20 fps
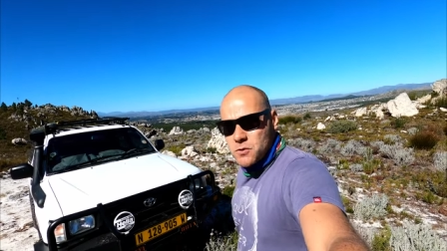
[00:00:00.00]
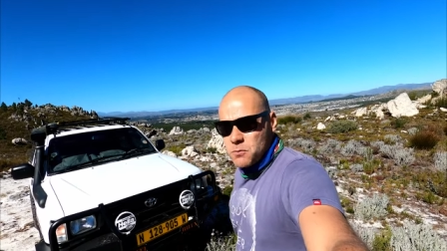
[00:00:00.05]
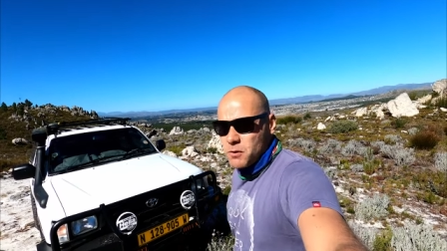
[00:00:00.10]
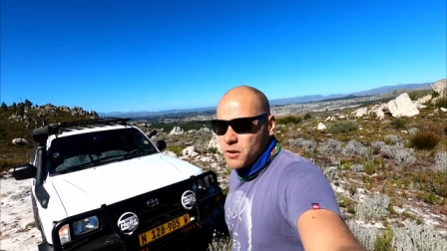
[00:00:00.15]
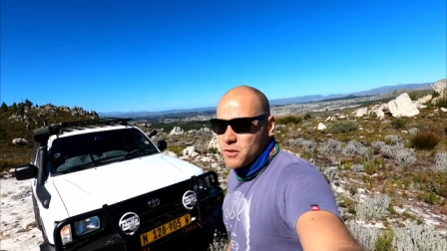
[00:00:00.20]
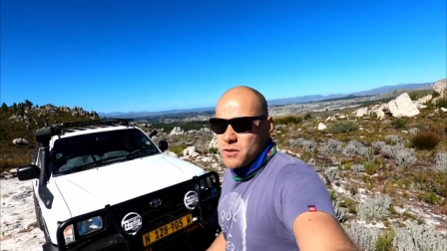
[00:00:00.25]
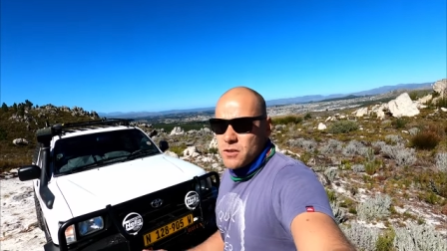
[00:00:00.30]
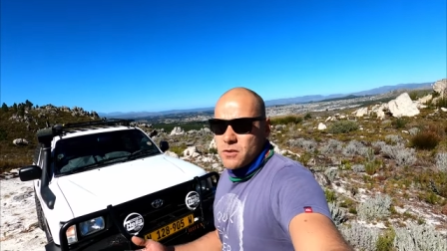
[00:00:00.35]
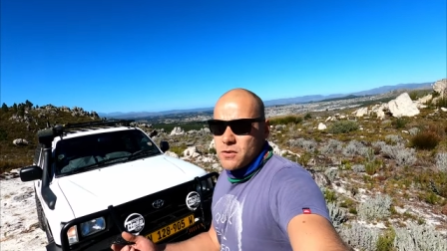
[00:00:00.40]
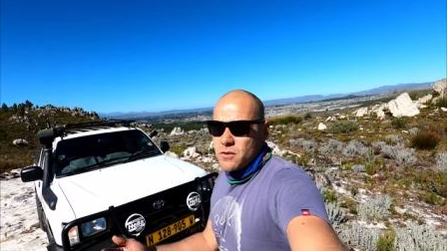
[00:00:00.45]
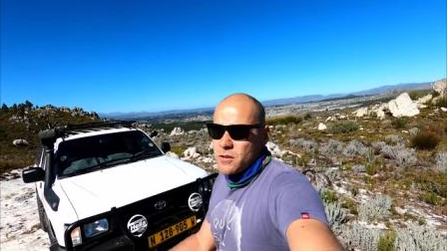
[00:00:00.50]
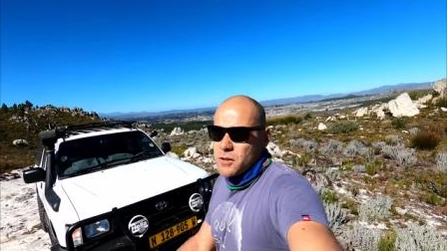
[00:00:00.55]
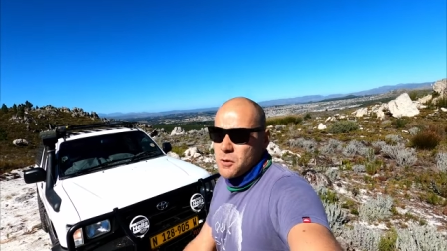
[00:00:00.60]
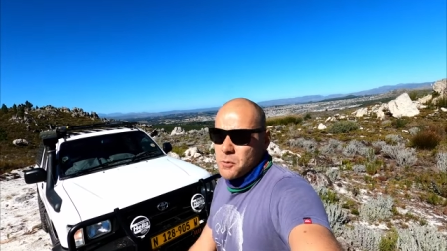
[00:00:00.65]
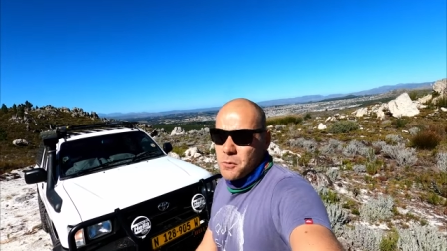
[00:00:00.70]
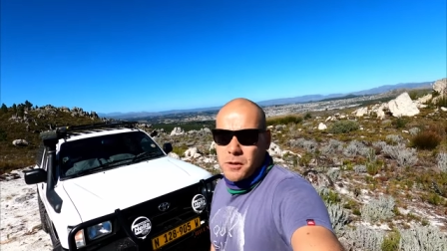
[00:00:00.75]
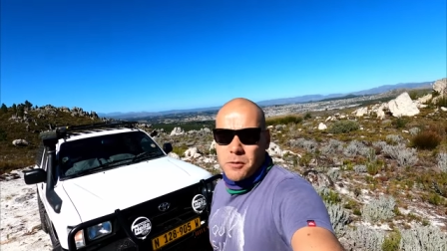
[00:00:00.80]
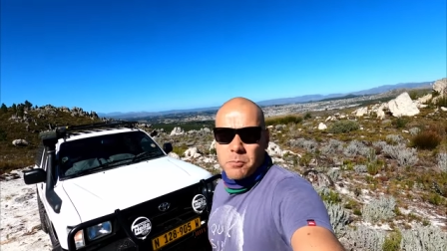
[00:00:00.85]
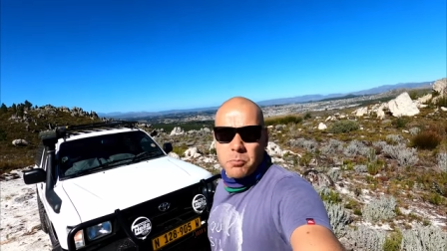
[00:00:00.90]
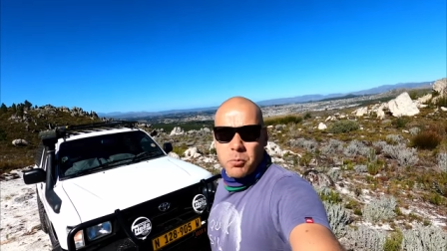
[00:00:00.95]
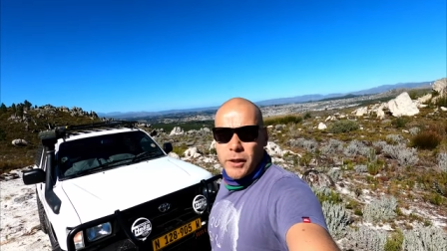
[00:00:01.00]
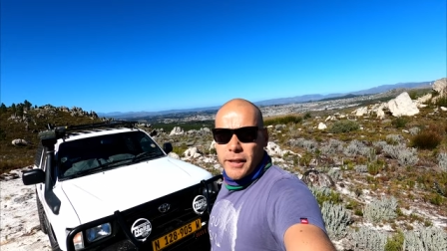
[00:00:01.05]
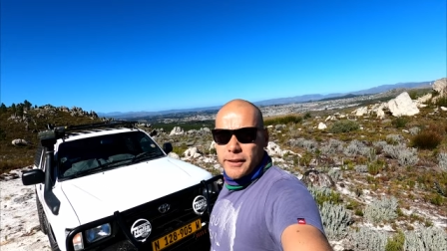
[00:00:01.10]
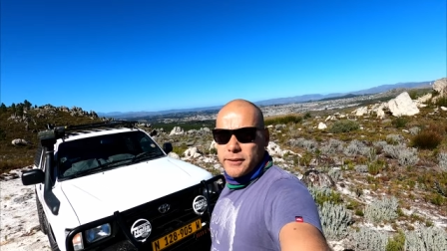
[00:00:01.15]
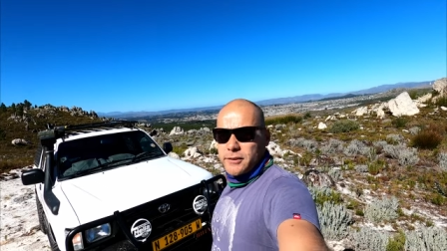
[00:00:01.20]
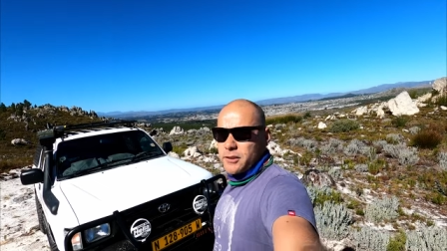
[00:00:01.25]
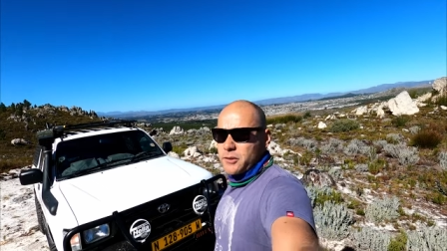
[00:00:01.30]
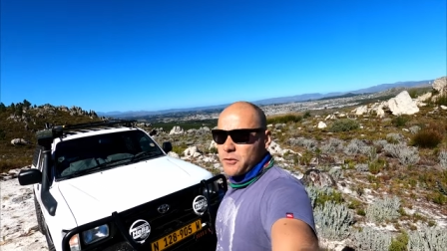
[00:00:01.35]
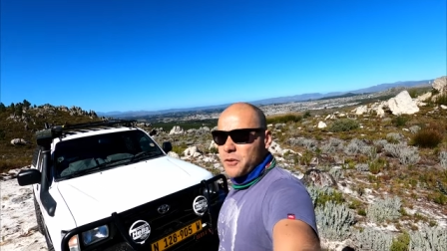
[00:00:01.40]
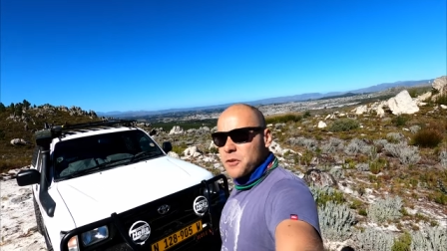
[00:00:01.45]
as well, just newer,
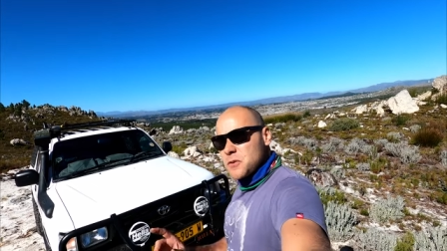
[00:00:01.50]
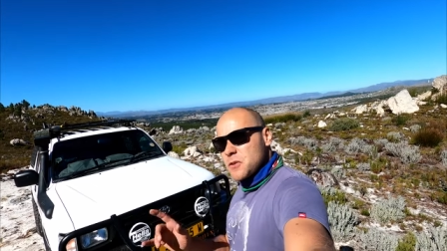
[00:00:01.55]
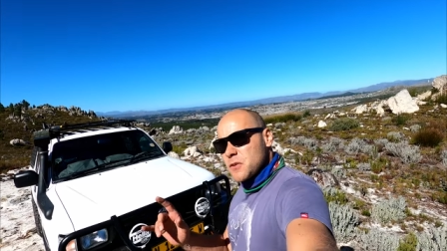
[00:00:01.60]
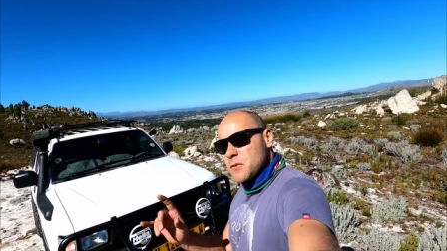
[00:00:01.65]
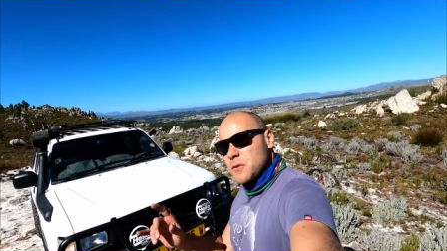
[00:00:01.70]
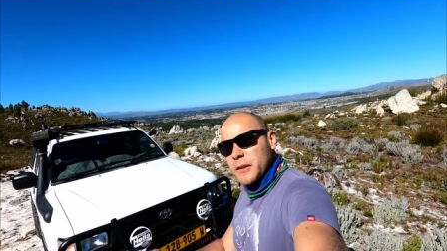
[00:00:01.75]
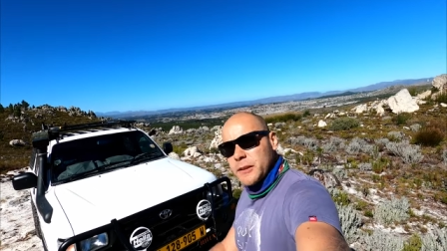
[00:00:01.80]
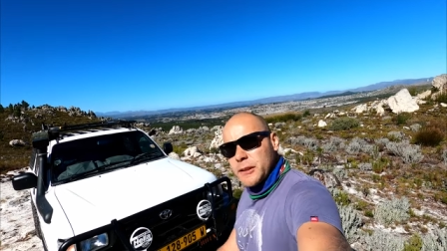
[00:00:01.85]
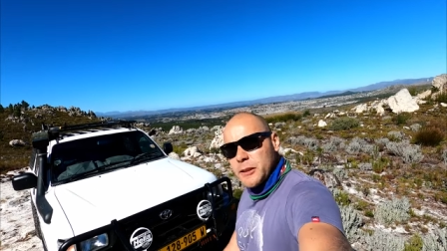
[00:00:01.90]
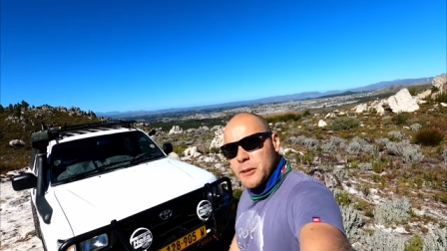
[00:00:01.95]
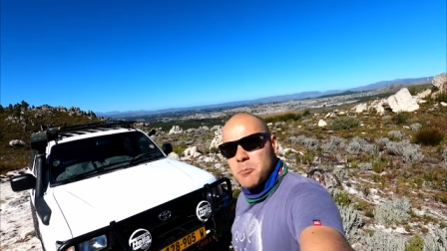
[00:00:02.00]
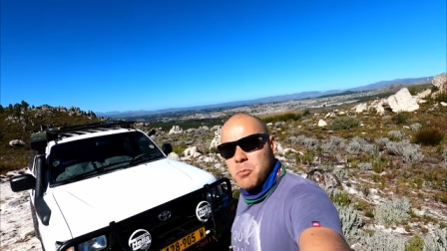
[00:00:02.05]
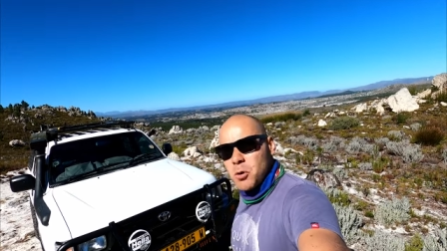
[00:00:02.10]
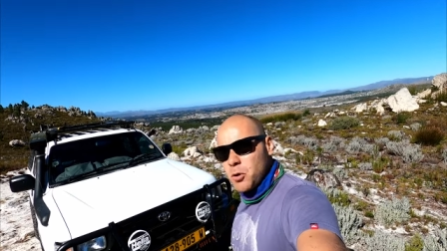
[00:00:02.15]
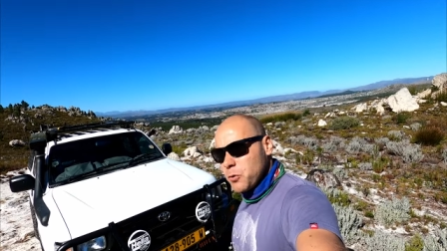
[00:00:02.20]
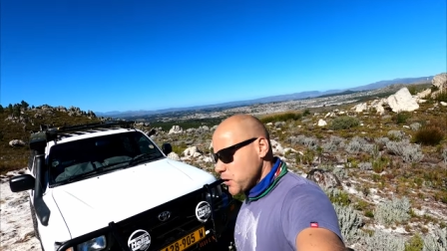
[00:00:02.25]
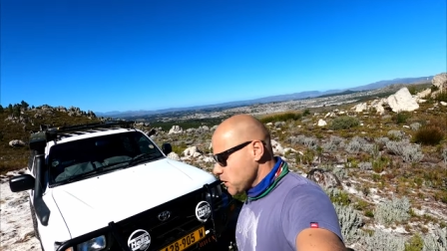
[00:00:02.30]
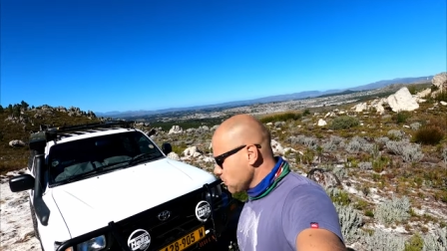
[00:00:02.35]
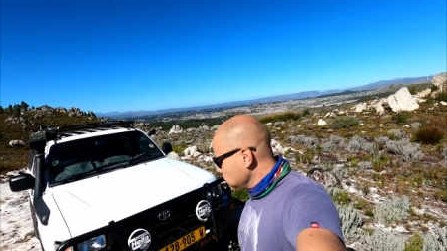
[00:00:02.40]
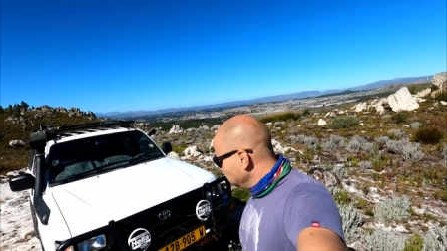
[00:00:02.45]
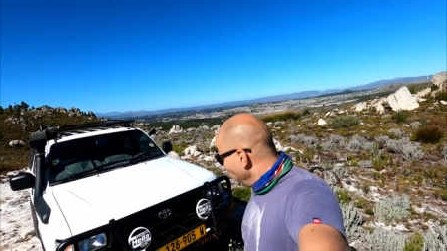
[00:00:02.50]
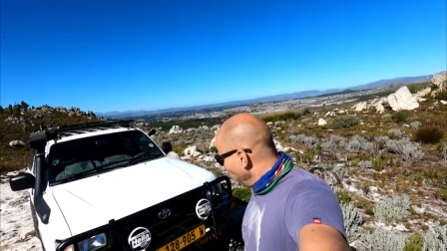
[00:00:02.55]
brighter, those bluish